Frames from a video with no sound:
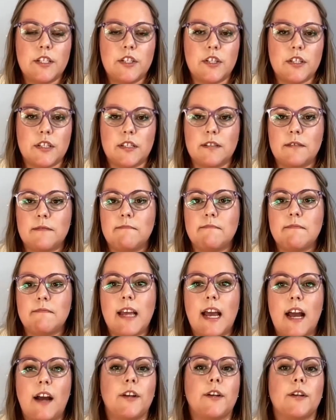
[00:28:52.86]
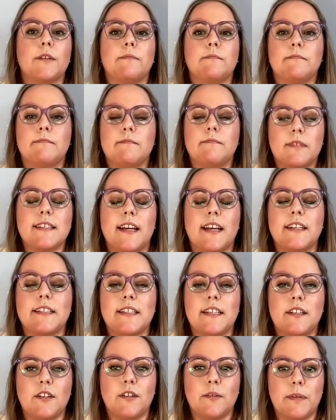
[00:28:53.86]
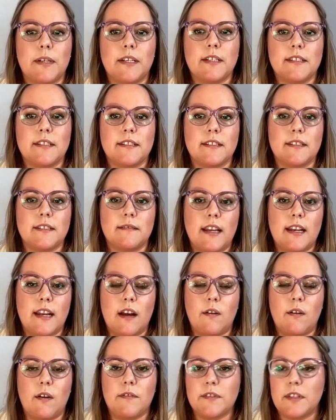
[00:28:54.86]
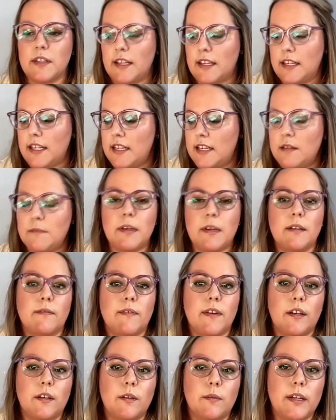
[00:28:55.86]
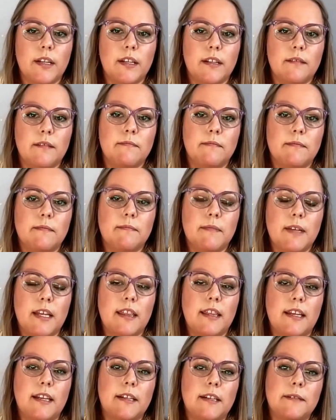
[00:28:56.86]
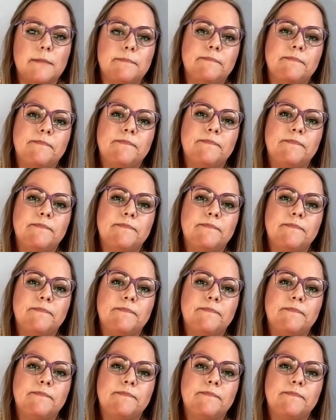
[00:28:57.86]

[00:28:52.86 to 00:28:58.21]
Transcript: it's just how you're sizing pieces and how often they need to be evaluated, I think.